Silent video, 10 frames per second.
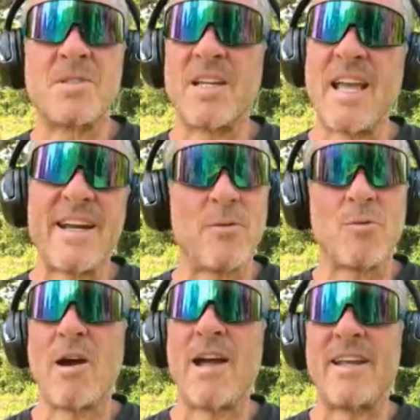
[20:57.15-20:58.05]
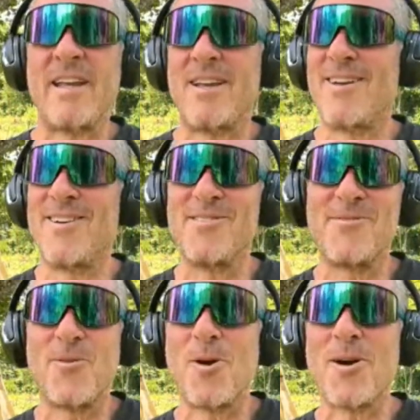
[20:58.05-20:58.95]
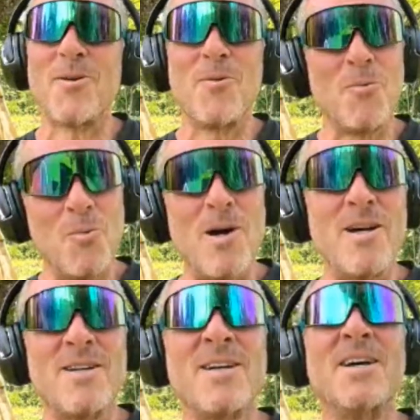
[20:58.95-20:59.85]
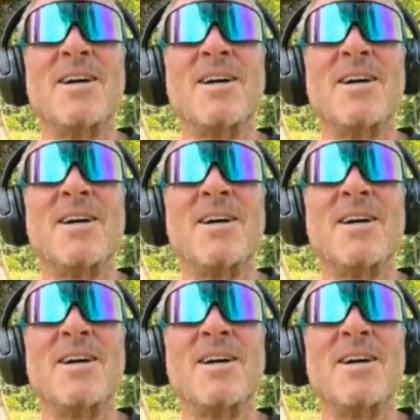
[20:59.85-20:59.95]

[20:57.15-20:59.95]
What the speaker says: to get it ready for what